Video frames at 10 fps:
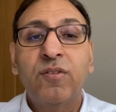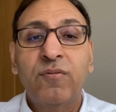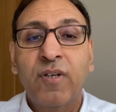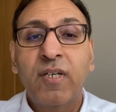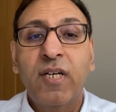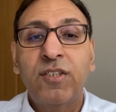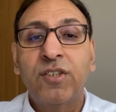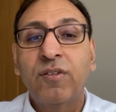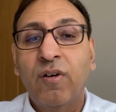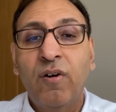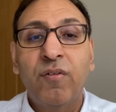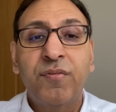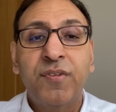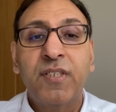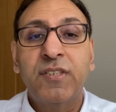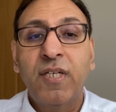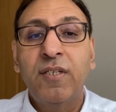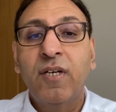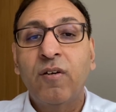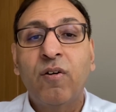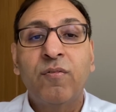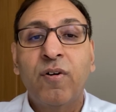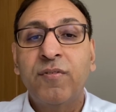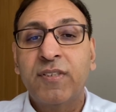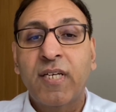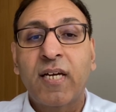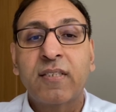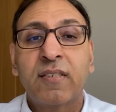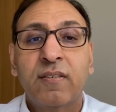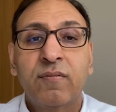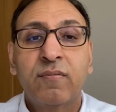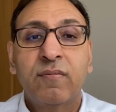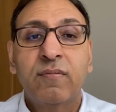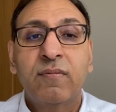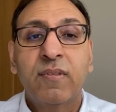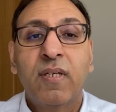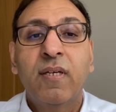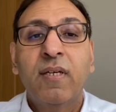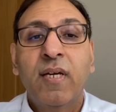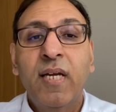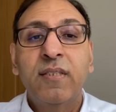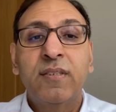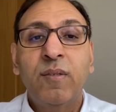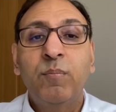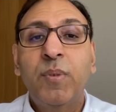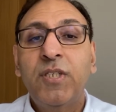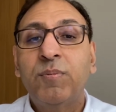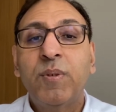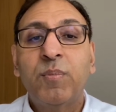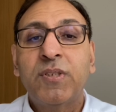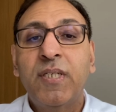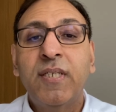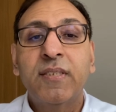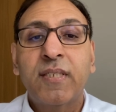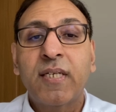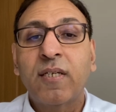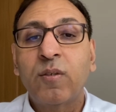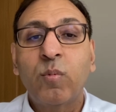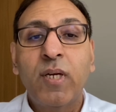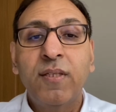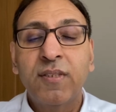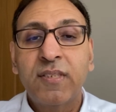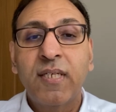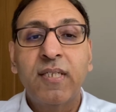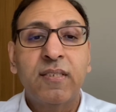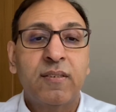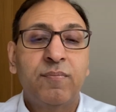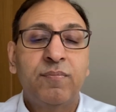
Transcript: violation of the Tenure of Office Act. Hence, impeachment proceedings get underway in the Senate.